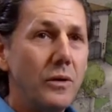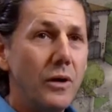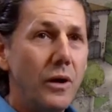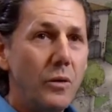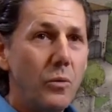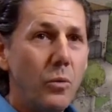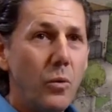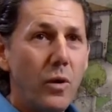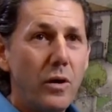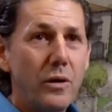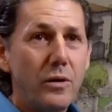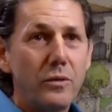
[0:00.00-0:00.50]
a
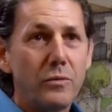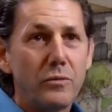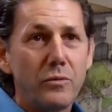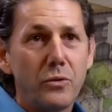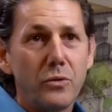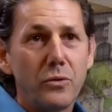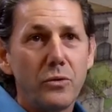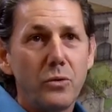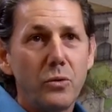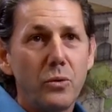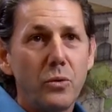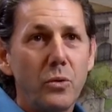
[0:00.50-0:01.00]

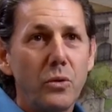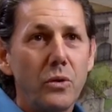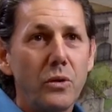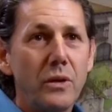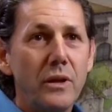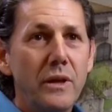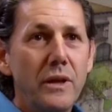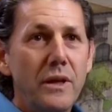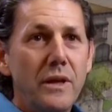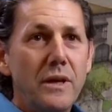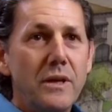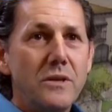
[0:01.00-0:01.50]
wonderful tool.
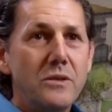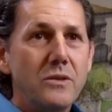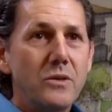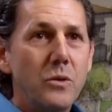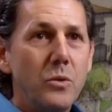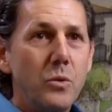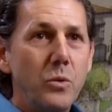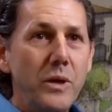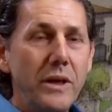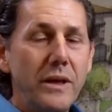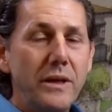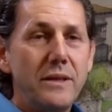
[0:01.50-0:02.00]

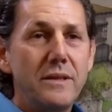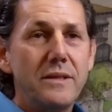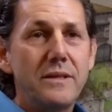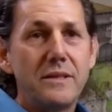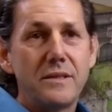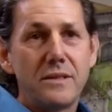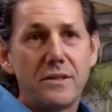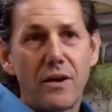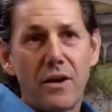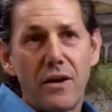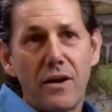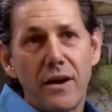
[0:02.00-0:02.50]
So we can
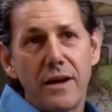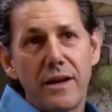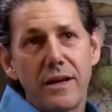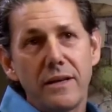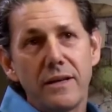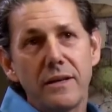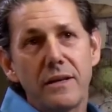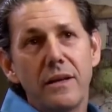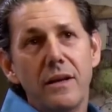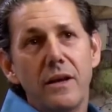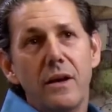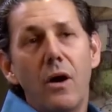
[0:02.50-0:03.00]
design